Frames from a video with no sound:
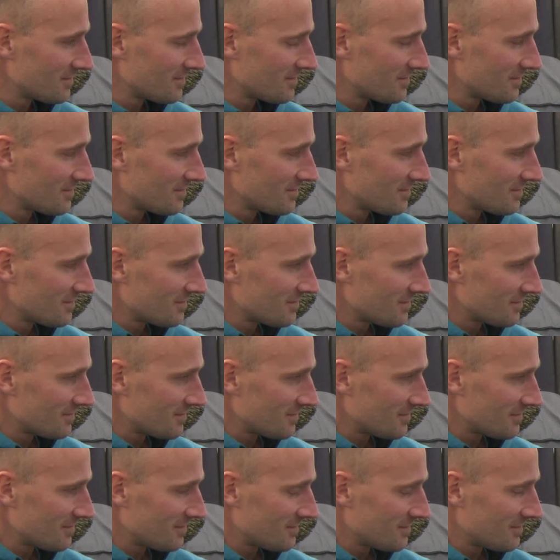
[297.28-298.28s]

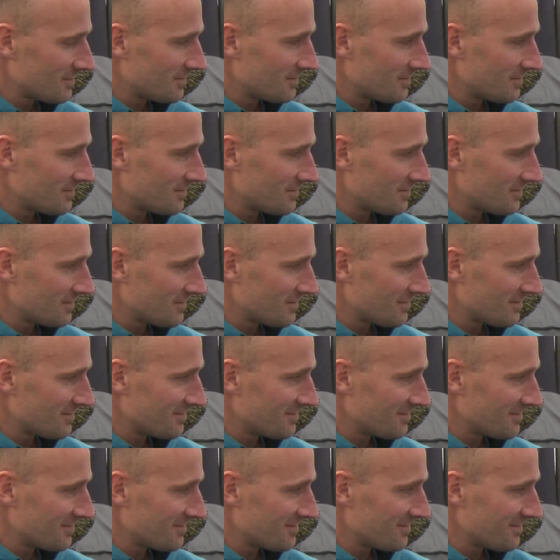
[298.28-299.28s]

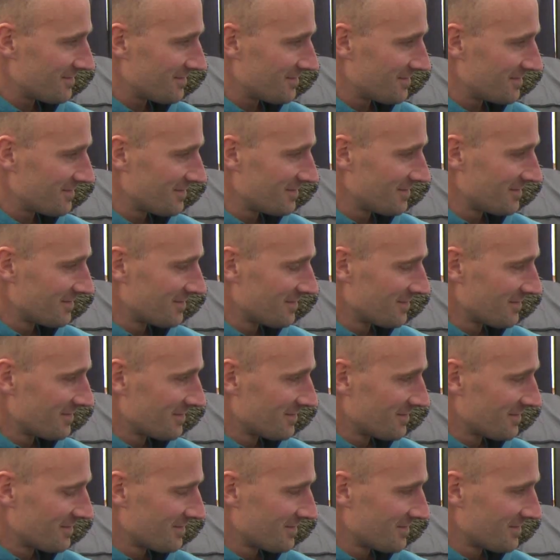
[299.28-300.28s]

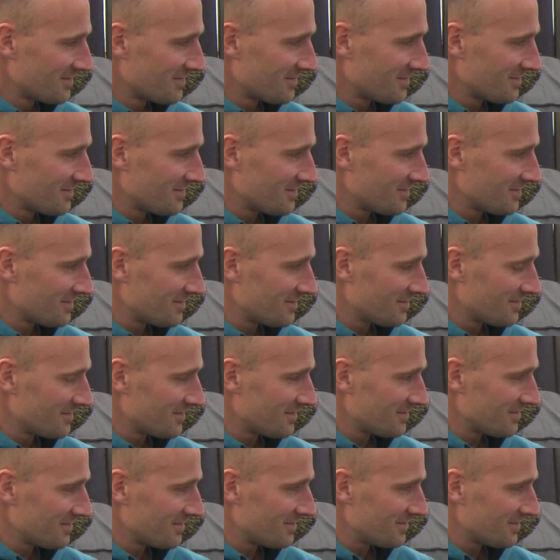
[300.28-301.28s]

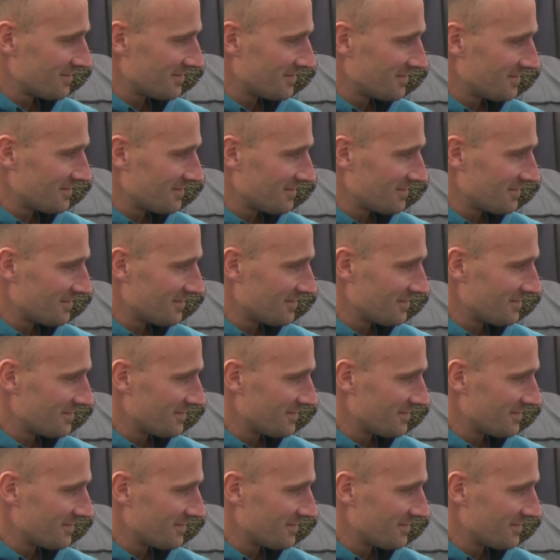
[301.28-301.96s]
(not speaking)